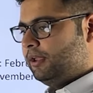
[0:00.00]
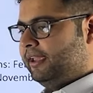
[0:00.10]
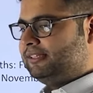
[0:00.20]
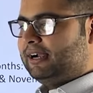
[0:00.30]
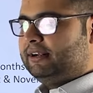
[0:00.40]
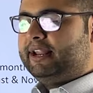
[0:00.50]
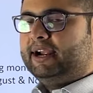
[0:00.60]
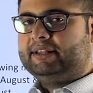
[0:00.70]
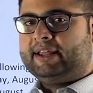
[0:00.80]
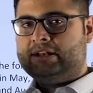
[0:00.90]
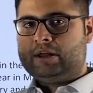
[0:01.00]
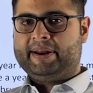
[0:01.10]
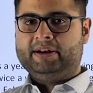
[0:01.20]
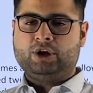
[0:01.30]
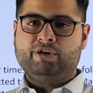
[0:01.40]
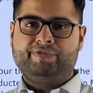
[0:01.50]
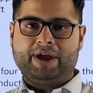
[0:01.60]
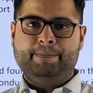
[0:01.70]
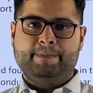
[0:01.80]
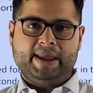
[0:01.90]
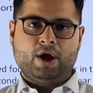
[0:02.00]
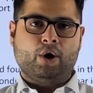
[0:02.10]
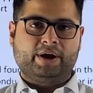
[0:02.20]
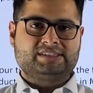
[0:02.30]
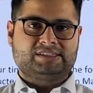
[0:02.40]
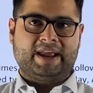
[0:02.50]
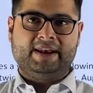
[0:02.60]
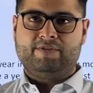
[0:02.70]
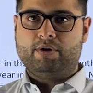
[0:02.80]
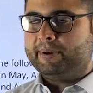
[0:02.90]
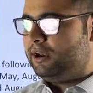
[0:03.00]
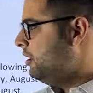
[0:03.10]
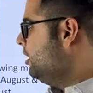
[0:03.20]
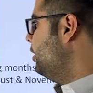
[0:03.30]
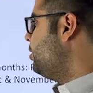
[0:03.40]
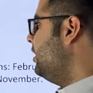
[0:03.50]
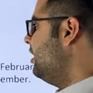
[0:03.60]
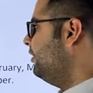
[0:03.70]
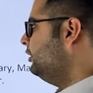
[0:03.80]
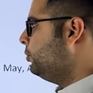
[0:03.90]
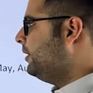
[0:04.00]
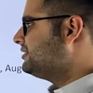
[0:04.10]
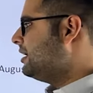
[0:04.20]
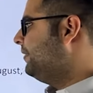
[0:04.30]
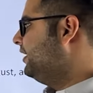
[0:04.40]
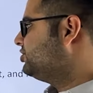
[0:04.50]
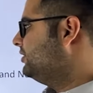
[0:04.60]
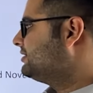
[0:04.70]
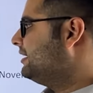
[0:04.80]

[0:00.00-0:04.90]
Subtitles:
is conducted in the month of Feb, May, August and November. Your level 2 examination is